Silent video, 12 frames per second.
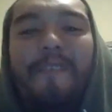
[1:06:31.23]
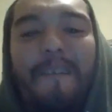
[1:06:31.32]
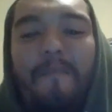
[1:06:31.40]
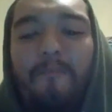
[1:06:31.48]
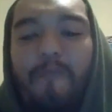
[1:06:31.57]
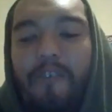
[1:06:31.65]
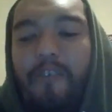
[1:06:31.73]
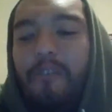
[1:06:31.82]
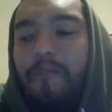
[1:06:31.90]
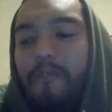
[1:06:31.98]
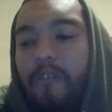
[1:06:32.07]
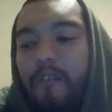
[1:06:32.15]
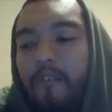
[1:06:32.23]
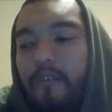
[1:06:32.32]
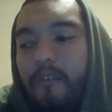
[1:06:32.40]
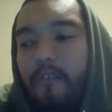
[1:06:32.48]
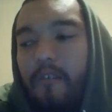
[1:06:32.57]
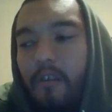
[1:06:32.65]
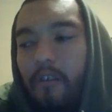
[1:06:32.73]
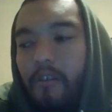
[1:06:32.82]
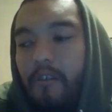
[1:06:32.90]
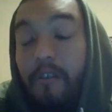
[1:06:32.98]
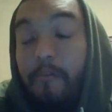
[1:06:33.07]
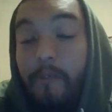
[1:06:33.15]
We're gonna give. You can
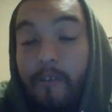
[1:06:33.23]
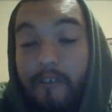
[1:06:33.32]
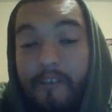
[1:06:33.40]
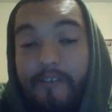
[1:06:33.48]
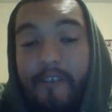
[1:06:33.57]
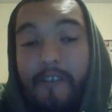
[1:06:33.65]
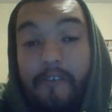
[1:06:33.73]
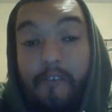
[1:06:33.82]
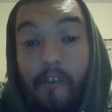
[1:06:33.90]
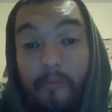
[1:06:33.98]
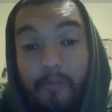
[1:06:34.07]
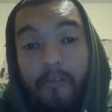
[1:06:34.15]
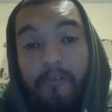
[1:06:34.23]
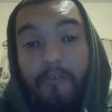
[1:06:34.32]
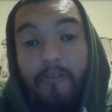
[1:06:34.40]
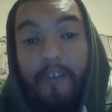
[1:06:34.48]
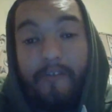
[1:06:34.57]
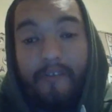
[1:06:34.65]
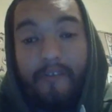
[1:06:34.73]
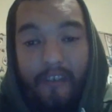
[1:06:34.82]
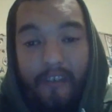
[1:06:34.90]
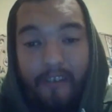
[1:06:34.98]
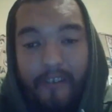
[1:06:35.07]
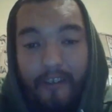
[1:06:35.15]
email us at
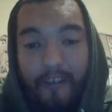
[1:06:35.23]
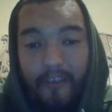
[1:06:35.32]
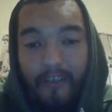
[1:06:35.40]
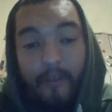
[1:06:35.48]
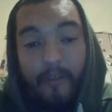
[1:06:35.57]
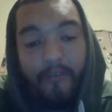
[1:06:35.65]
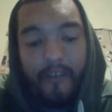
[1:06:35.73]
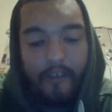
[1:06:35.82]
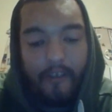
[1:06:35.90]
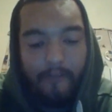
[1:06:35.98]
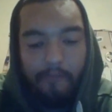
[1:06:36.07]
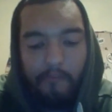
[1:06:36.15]
stonerbros17@gmail.com.